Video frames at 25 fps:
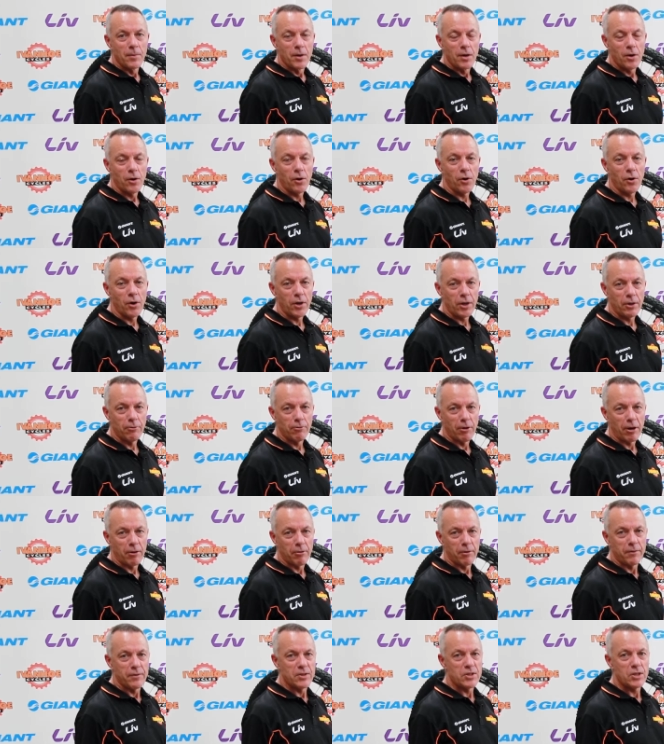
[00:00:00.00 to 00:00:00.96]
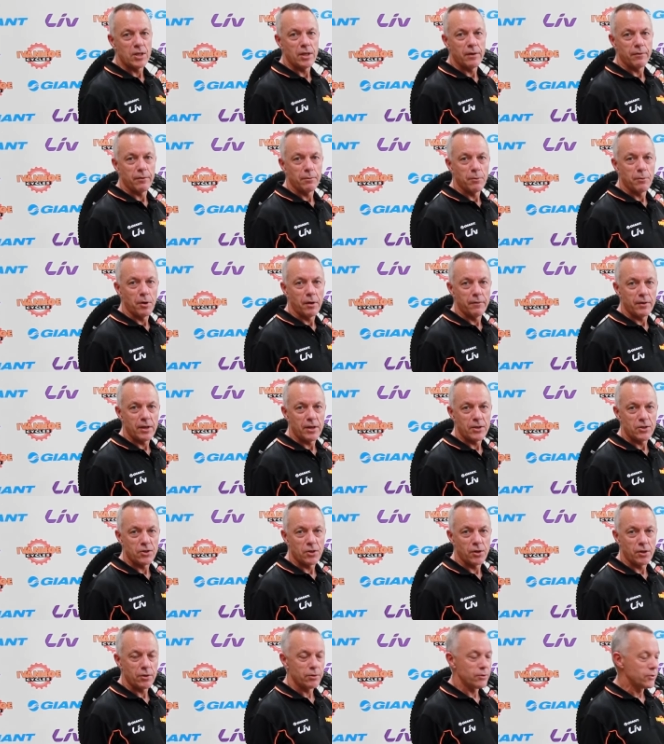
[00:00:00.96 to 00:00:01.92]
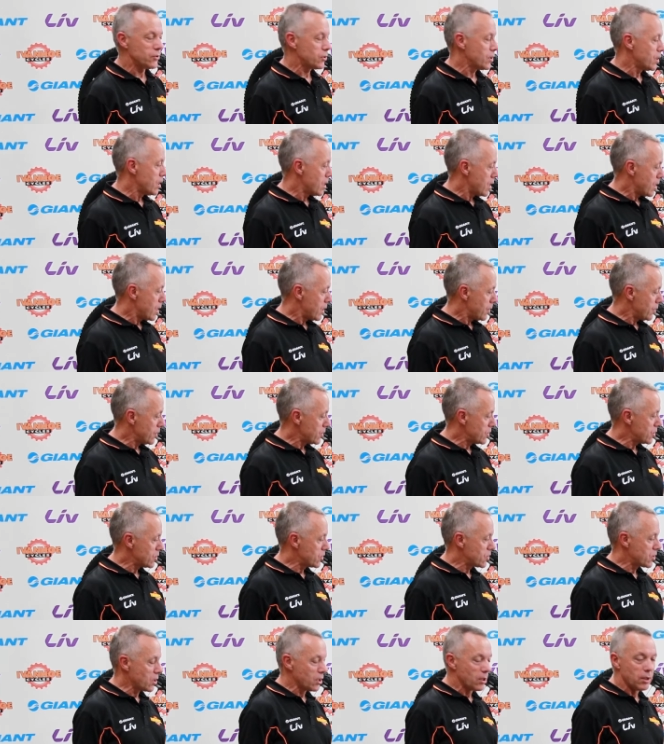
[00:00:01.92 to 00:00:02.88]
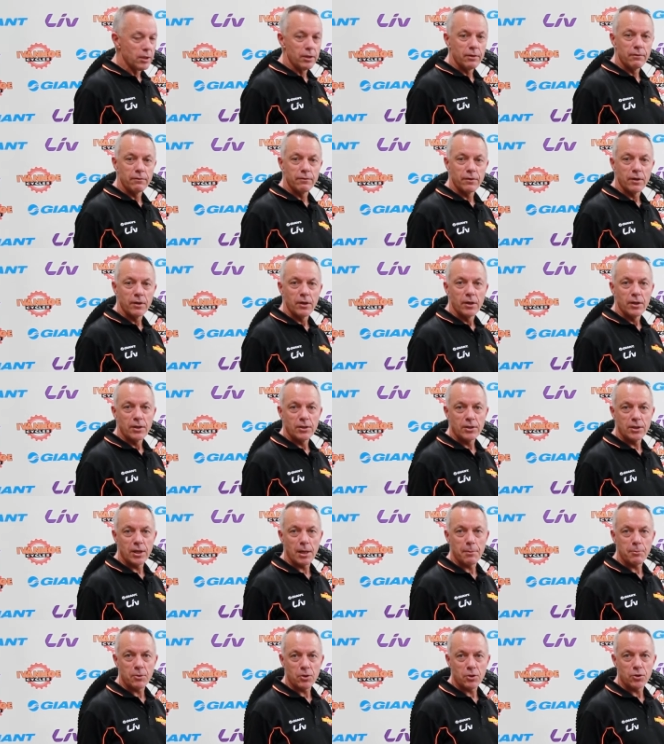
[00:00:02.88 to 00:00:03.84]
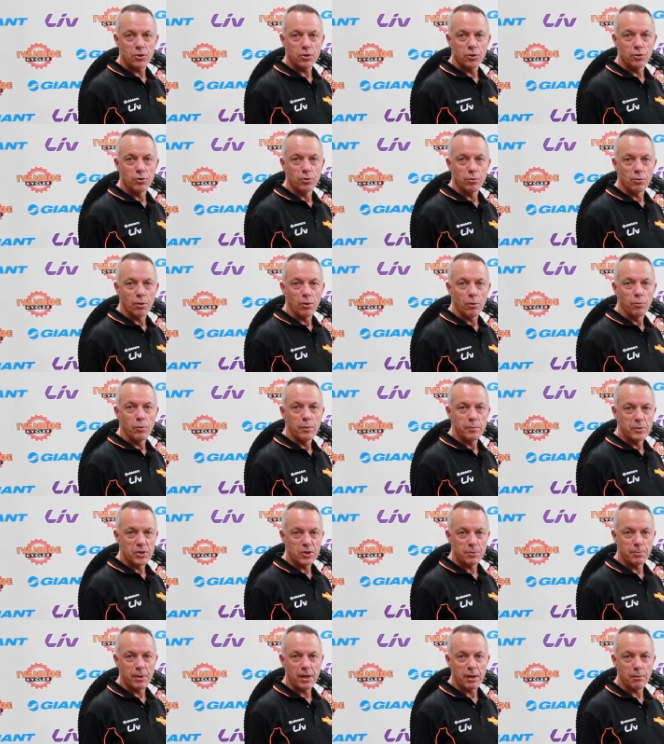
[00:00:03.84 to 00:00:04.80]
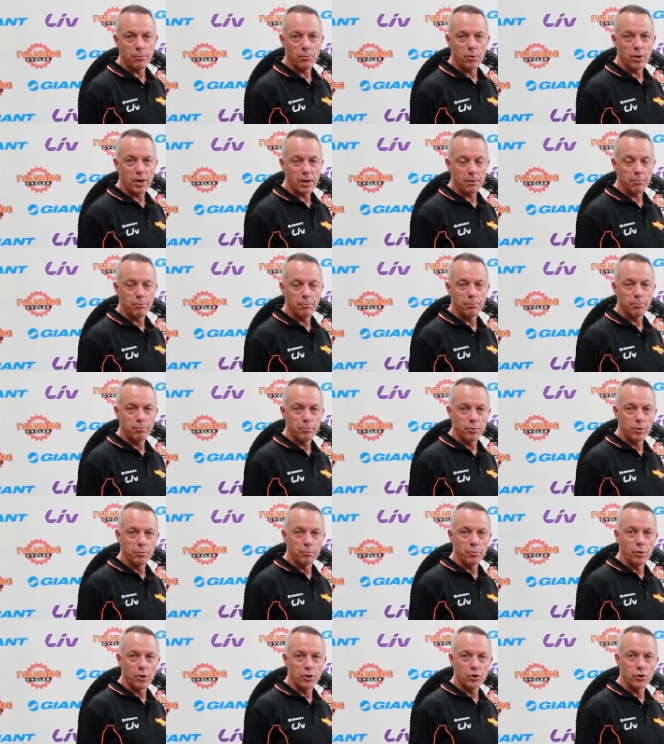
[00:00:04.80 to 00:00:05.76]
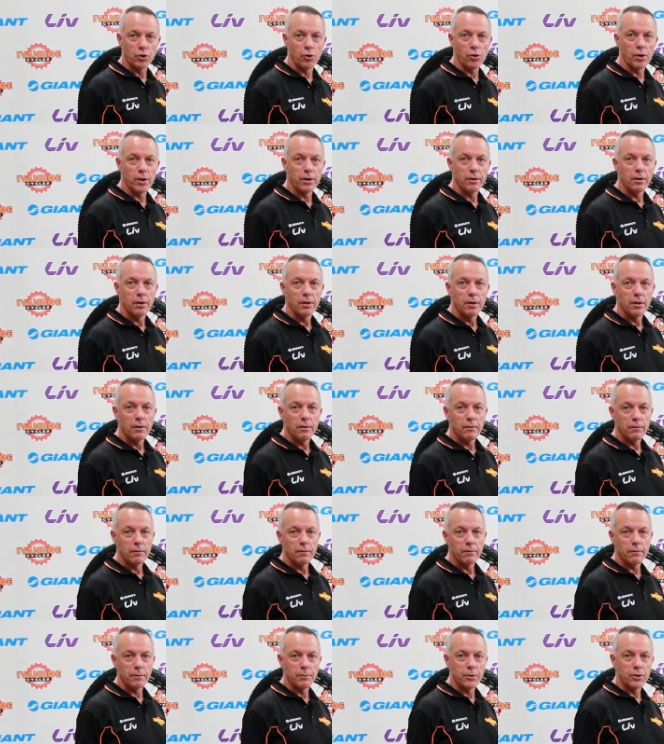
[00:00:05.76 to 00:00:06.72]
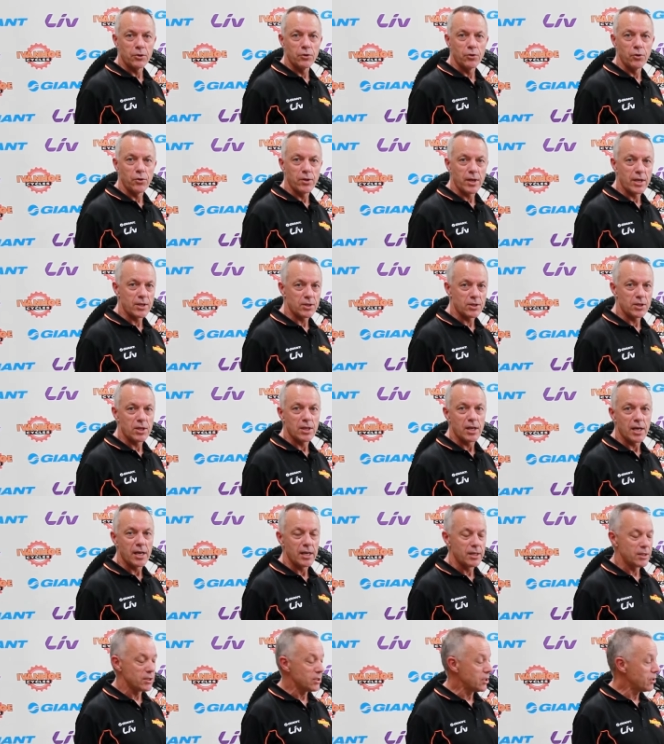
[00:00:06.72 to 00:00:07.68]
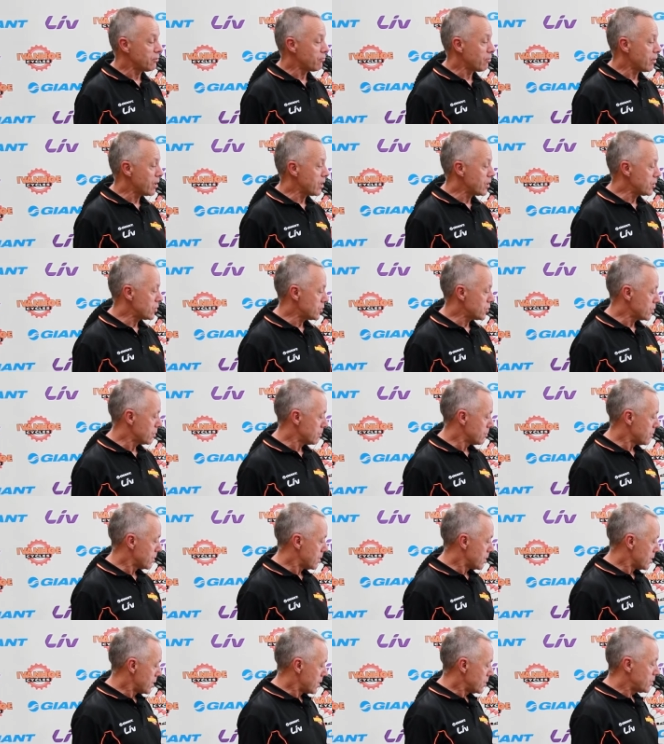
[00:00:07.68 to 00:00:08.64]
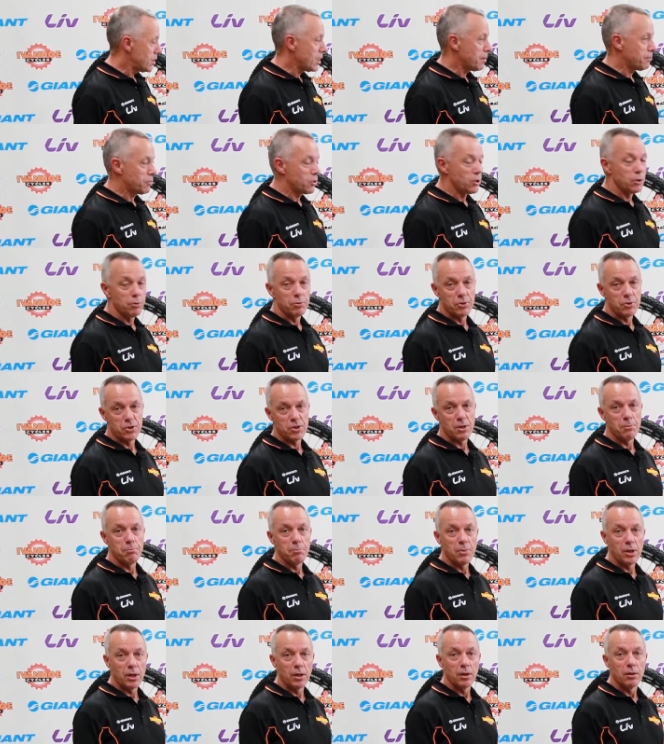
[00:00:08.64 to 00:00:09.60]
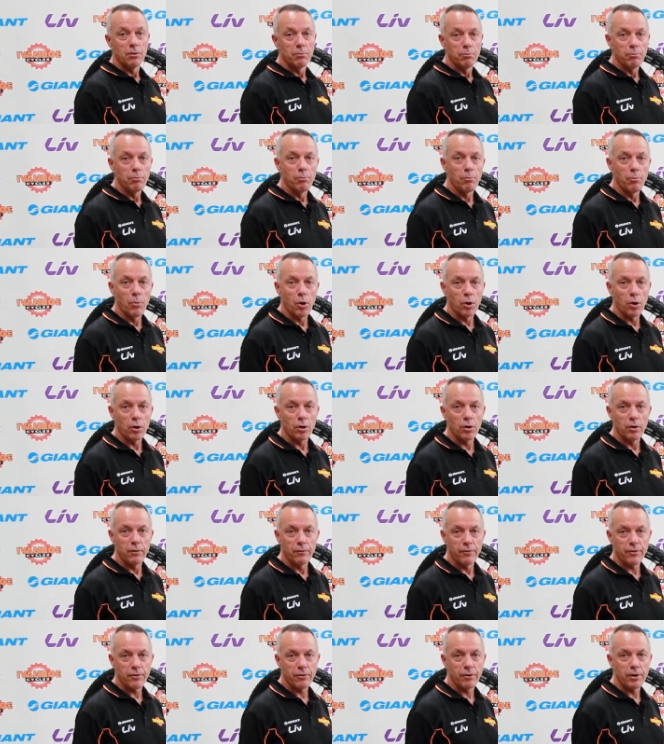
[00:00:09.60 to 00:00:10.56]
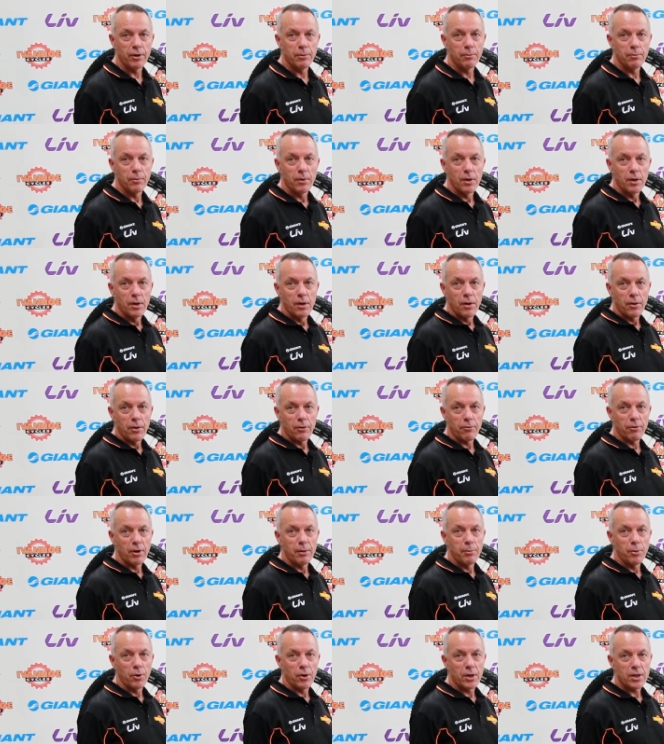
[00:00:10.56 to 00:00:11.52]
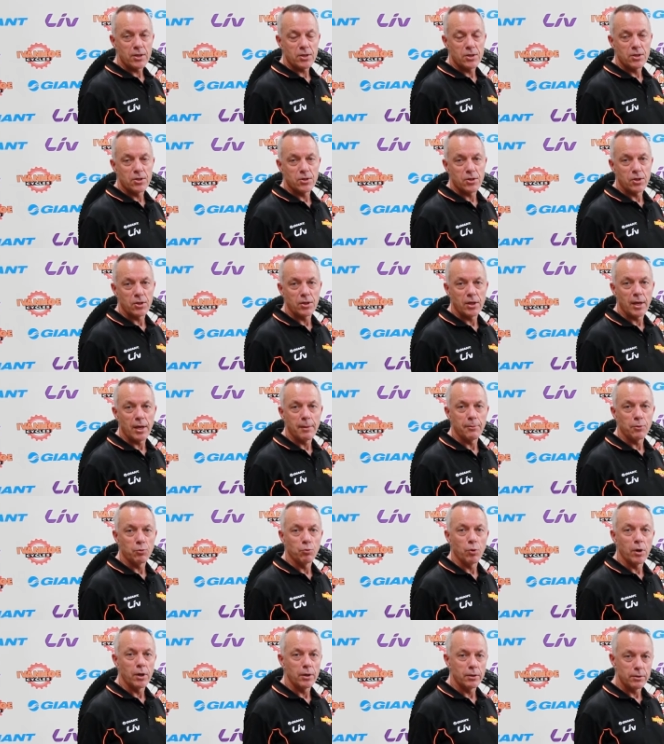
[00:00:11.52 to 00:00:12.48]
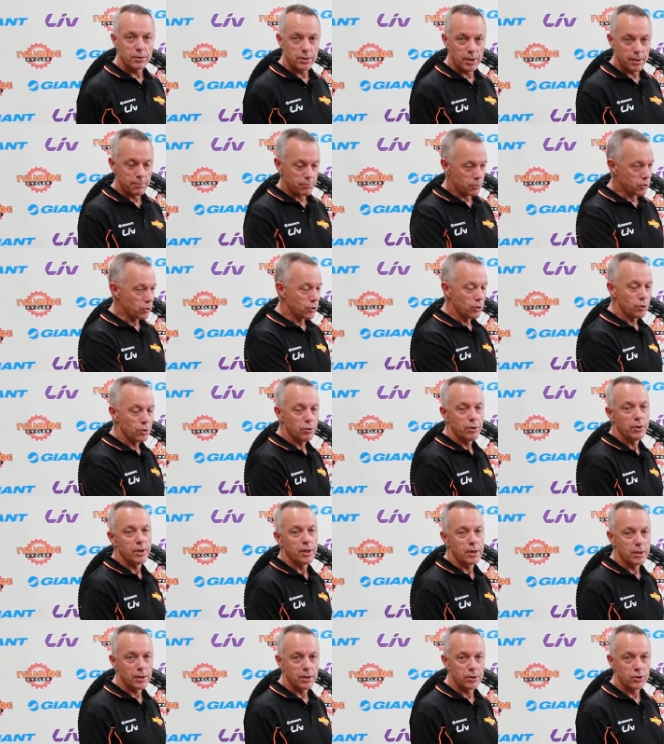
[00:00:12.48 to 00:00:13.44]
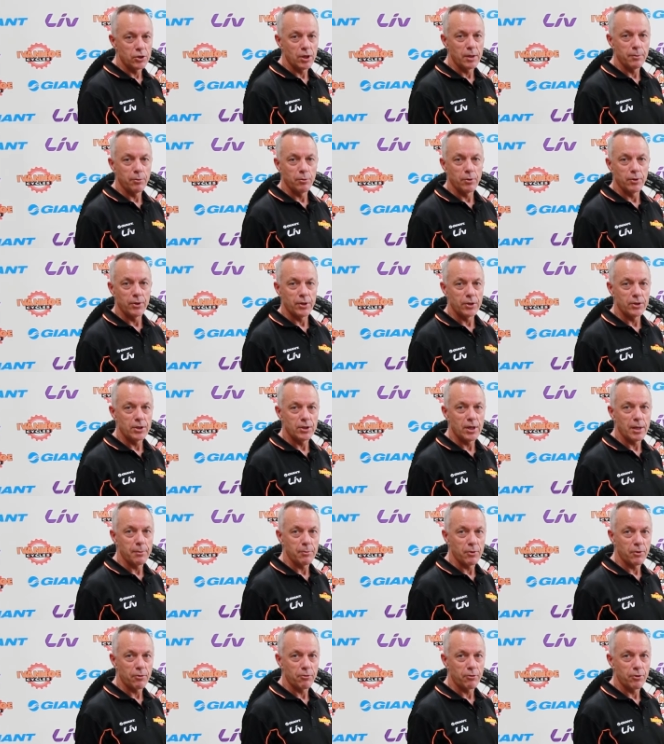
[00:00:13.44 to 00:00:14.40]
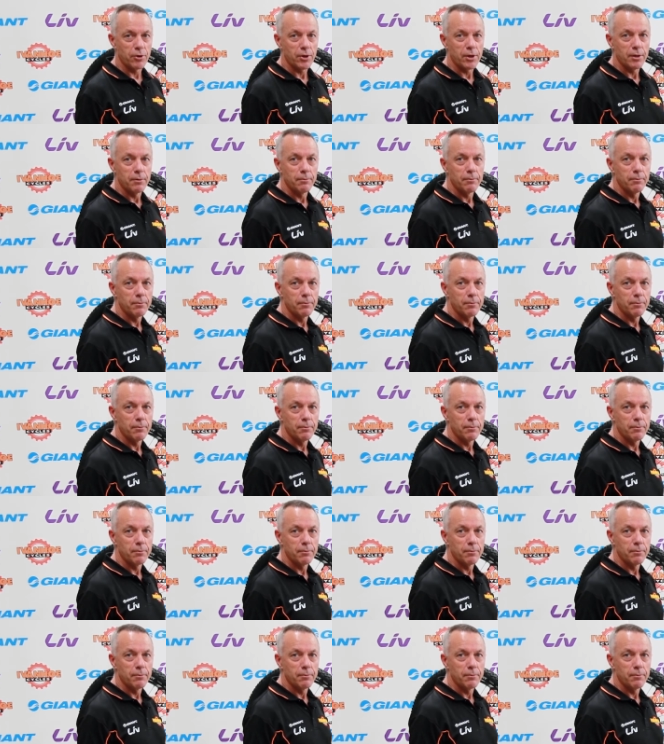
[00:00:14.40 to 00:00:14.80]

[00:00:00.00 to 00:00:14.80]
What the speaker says: Hi, Greg Griffiths here from Ivanhoe Cycles. This is the Liv Tempt 2, a women's mountain bike built by Giant from the 2018 range. Tempt 2 is the middle model of three bikes. There's the Tempt 1, Tempt 2 and then the cheaper one, the Tempt 3. It